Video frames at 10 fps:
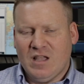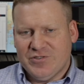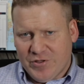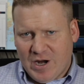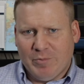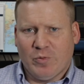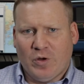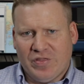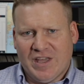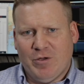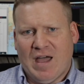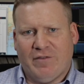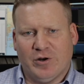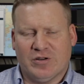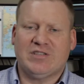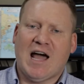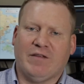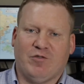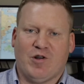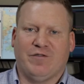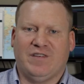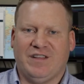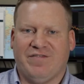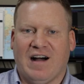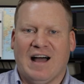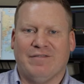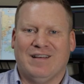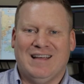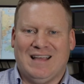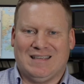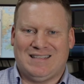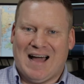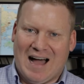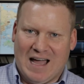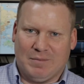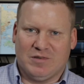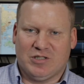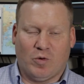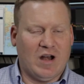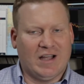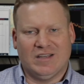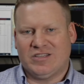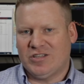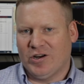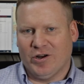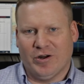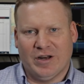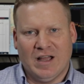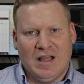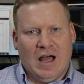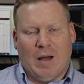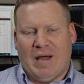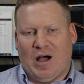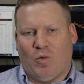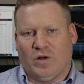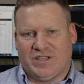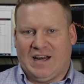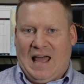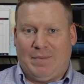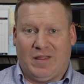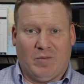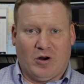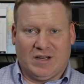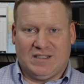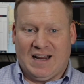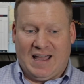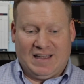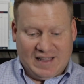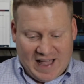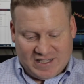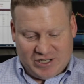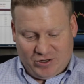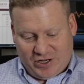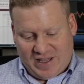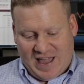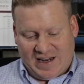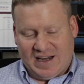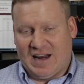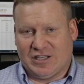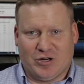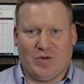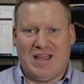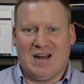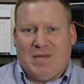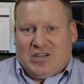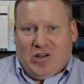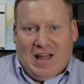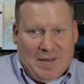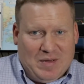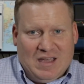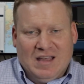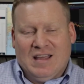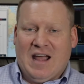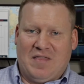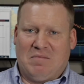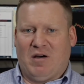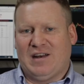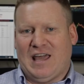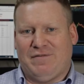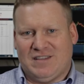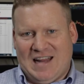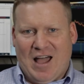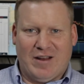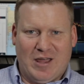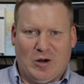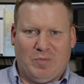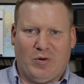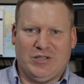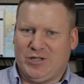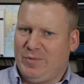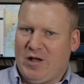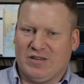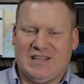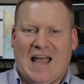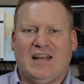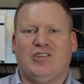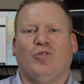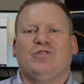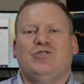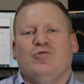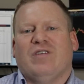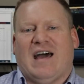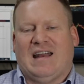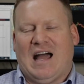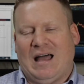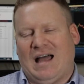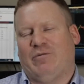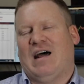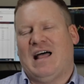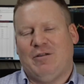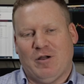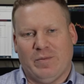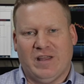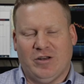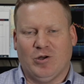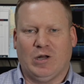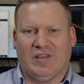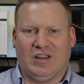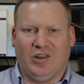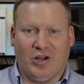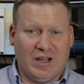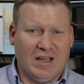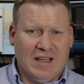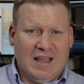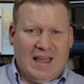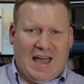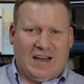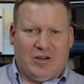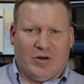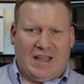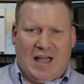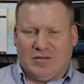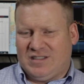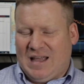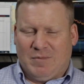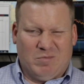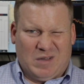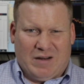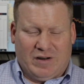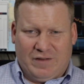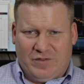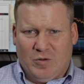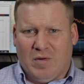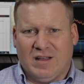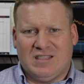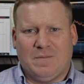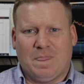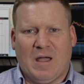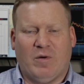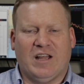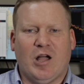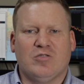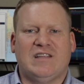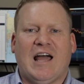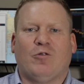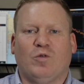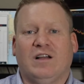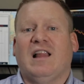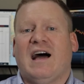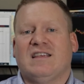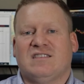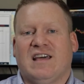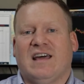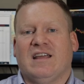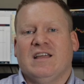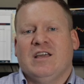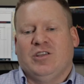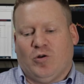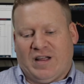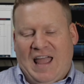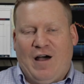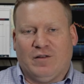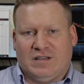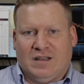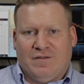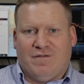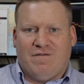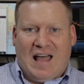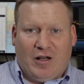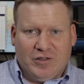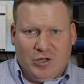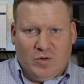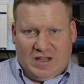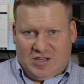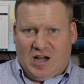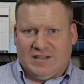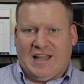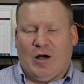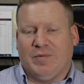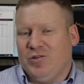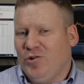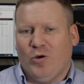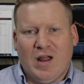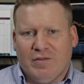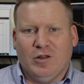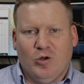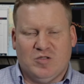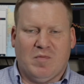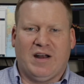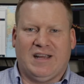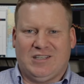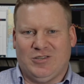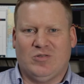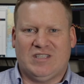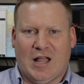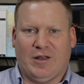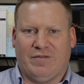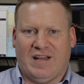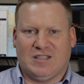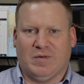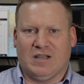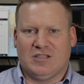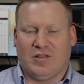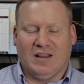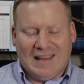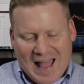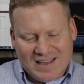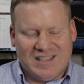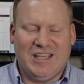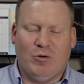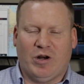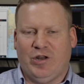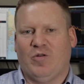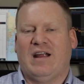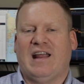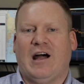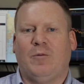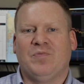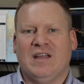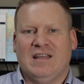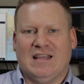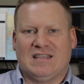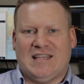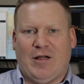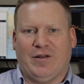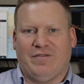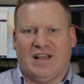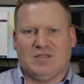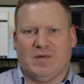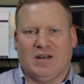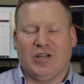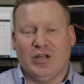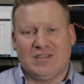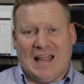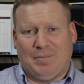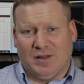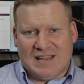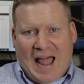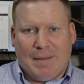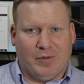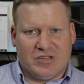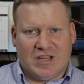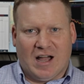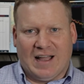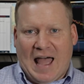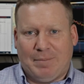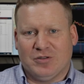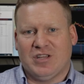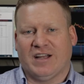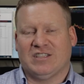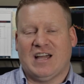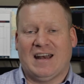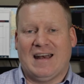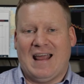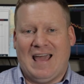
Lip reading: So the number one thing you have on your side if you're under 55 is time. So we're not concerned about what's going to happen in the market today. Yes, you're looking at it and it's green and it makes you all happy, and then Monday if it's down 800 points, you're going to be all sad. Don't do that. I would highly recommend you don't even look at your account statement but every few months. And when it goes down, realize that your account value has gone down, but you don't ever lose money until you sell an investment. So the last thing you want to do right now is sell an investment. A good example is Apple stock. Apple stock has gotten